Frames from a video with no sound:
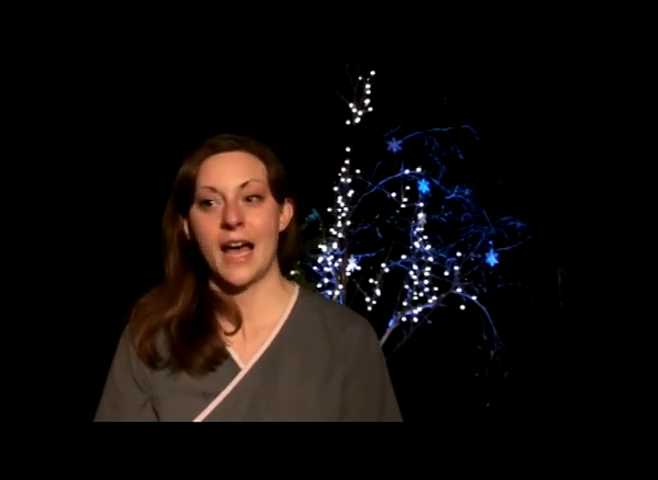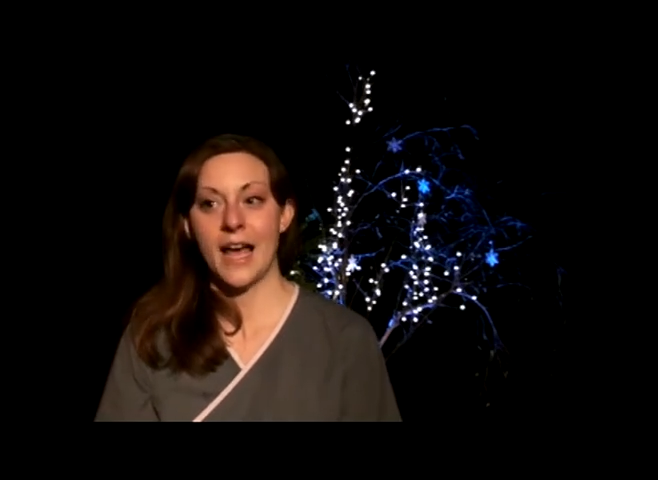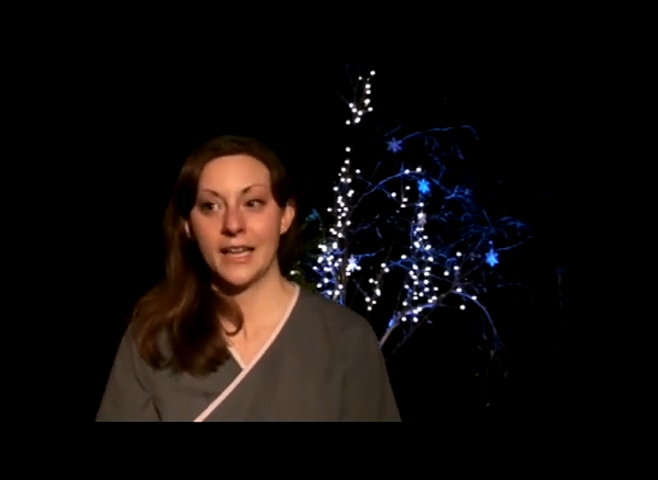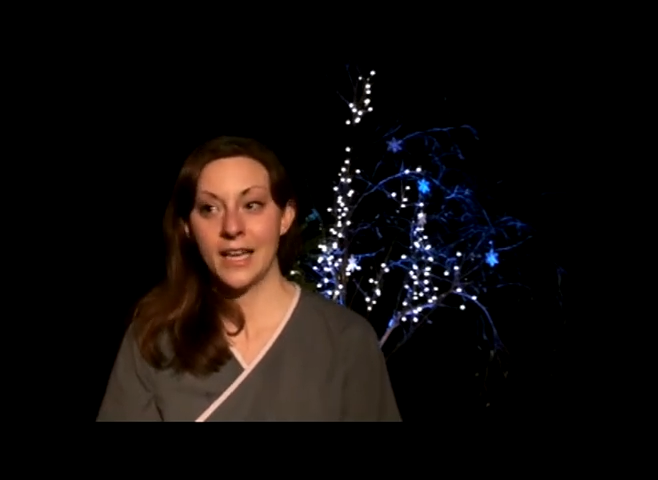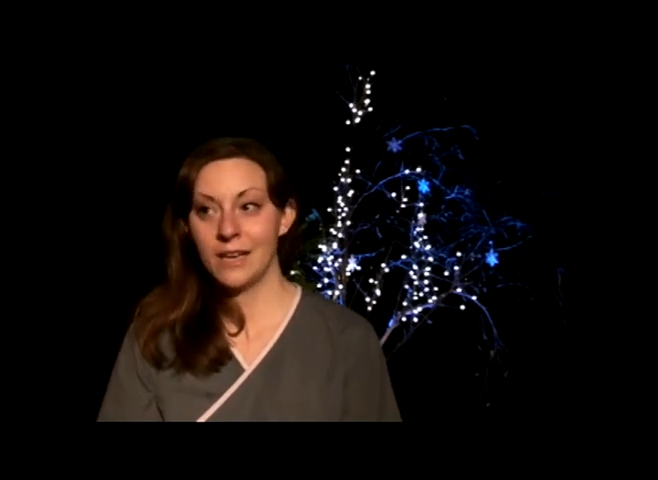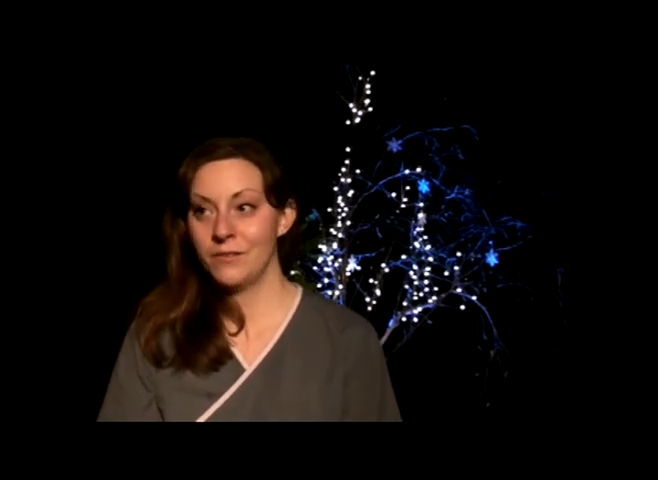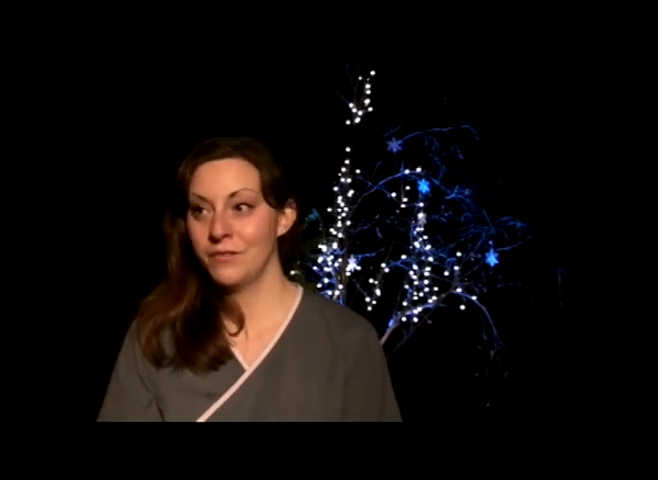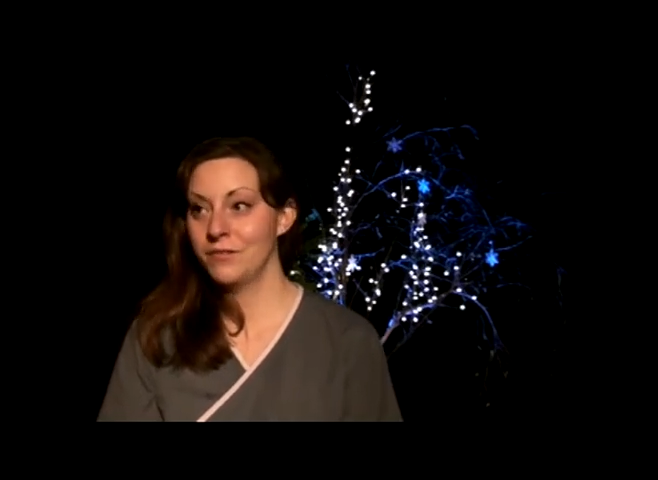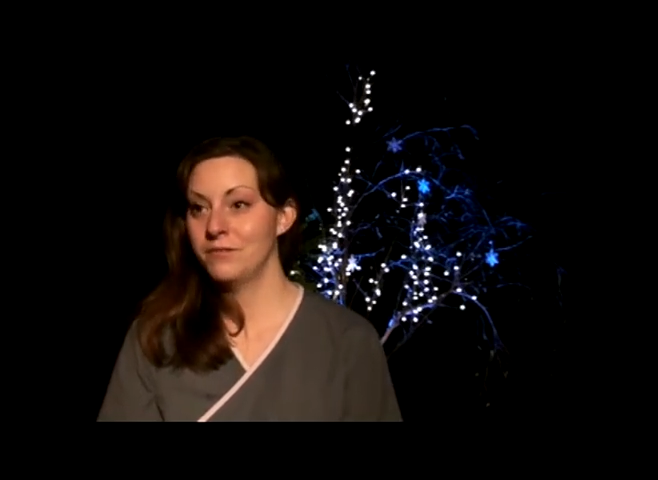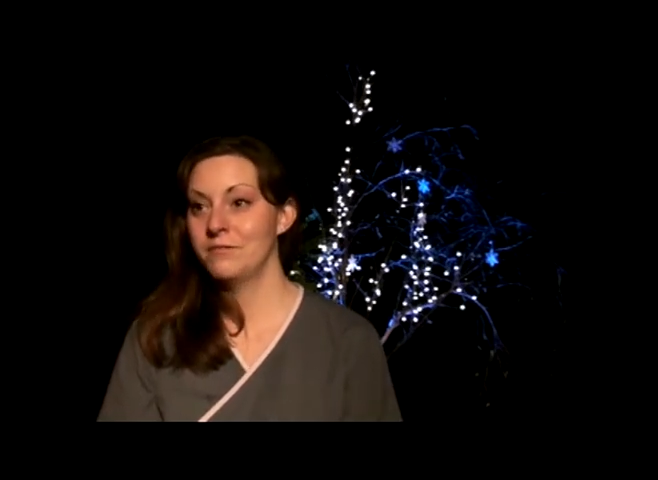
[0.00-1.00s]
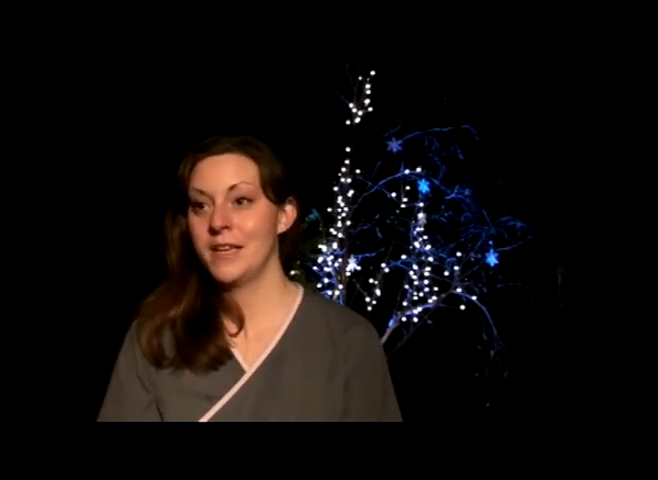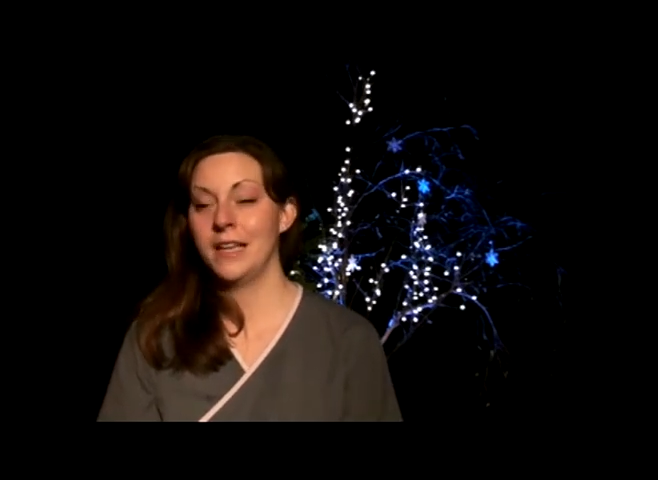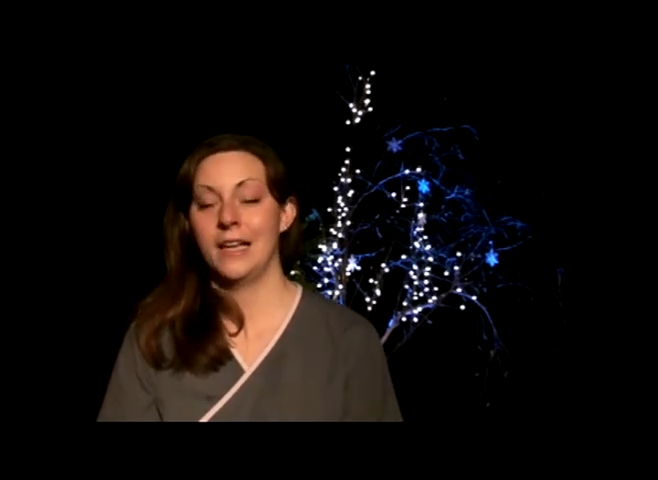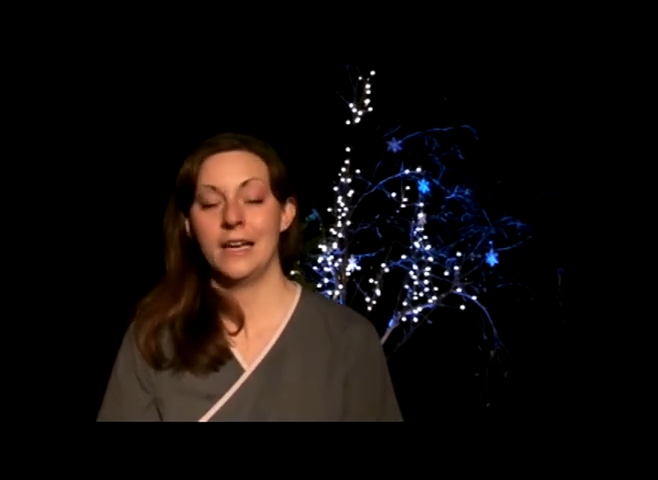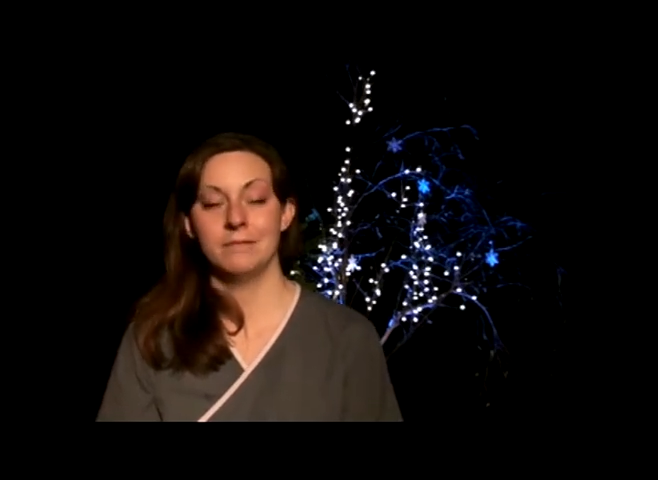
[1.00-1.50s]
I leave
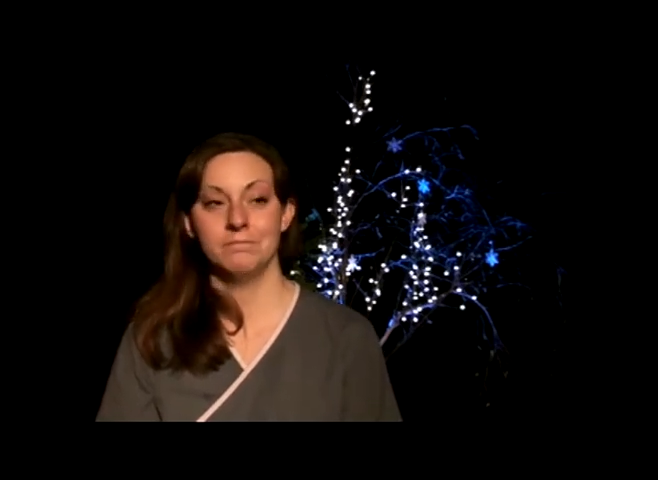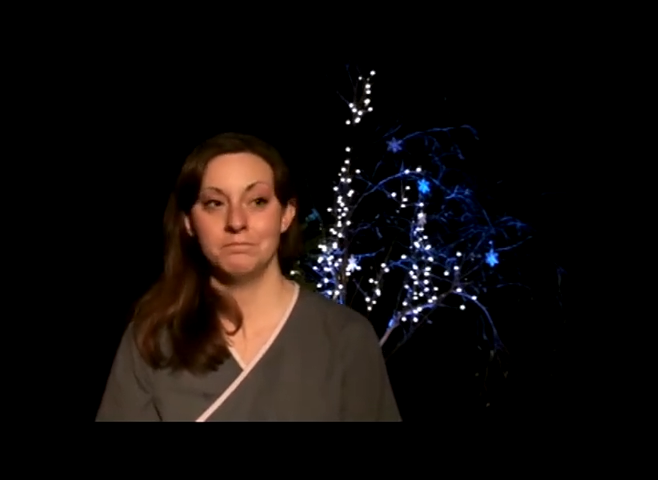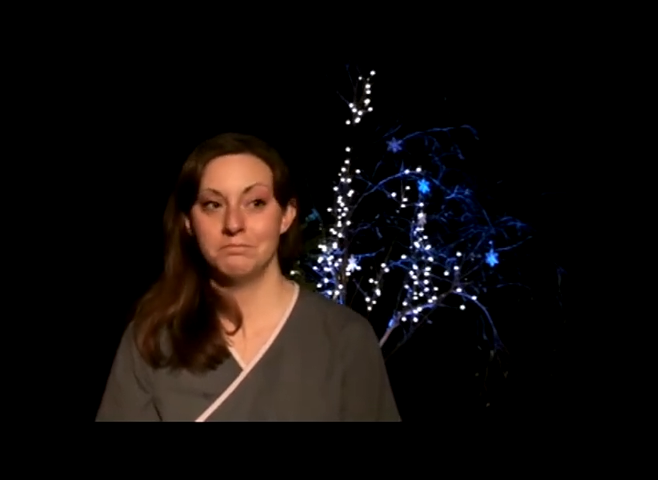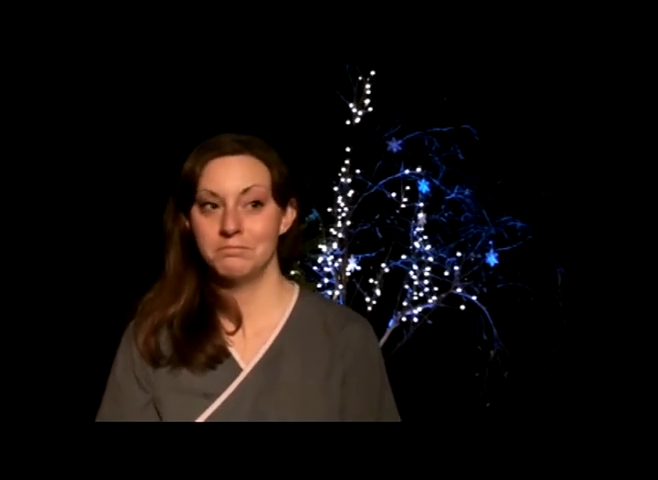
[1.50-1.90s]
feeling